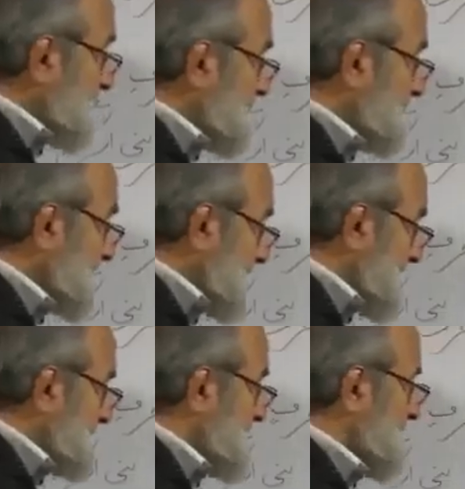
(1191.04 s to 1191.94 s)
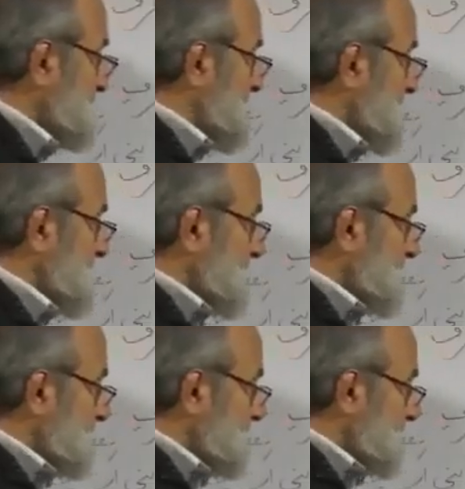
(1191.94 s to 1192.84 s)
reading it correctly, but I've been
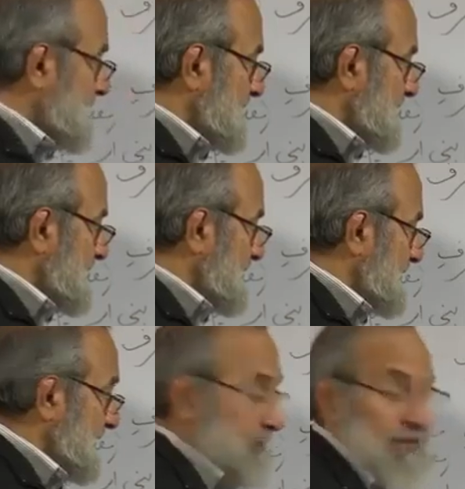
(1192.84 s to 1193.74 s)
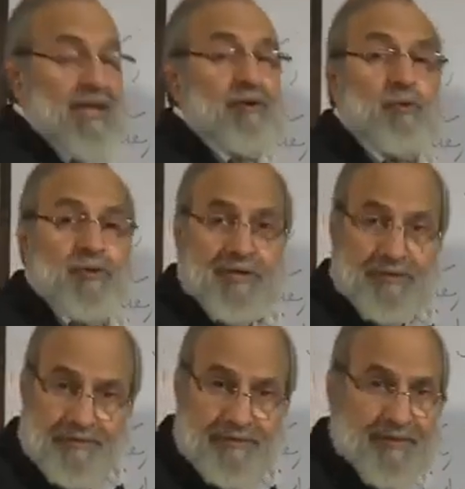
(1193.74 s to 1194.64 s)
while I wrote it